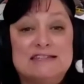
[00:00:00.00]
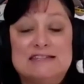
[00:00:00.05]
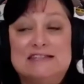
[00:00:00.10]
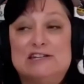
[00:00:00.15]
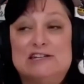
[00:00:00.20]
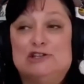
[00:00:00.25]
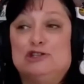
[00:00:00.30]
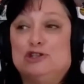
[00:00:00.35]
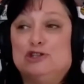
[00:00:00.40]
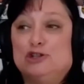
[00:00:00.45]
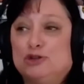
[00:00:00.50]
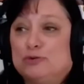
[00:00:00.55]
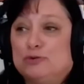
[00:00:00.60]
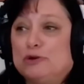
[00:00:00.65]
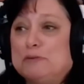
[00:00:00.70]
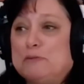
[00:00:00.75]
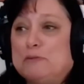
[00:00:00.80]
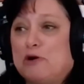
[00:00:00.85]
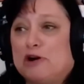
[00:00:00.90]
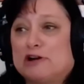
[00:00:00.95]
the new
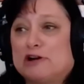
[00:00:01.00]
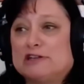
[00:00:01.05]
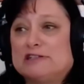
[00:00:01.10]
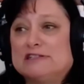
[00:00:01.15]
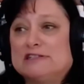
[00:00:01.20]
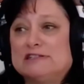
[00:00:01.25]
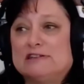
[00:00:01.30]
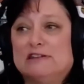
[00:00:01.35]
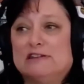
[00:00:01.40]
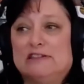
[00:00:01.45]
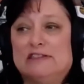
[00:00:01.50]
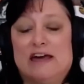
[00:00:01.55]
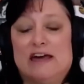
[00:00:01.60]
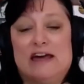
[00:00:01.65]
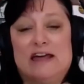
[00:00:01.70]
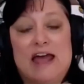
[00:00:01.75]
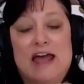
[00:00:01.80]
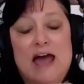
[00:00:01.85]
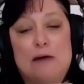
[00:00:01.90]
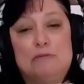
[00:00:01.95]
remarks
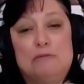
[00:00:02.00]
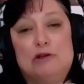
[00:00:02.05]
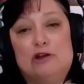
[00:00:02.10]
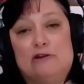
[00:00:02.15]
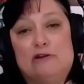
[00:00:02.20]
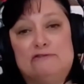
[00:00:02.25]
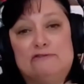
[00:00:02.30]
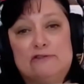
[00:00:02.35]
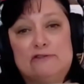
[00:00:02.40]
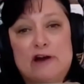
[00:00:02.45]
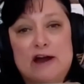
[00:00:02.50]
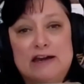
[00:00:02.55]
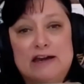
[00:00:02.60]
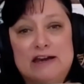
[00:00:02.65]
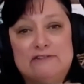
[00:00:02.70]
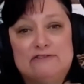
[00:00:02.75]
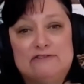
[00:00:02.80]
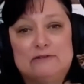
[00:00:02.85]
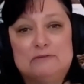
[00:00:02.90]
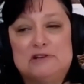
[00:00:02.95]
that happened on
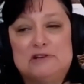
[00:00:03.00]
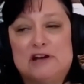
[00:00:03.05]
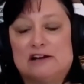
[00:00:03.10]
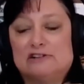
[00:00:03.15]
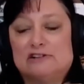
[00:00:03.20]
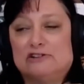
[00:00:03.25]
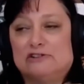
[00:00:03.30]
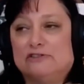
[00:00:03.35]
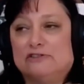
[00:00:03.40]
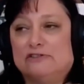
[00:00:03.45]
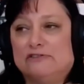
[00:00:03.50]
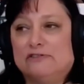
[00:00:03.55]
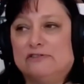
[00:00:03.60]
Friday from Dr.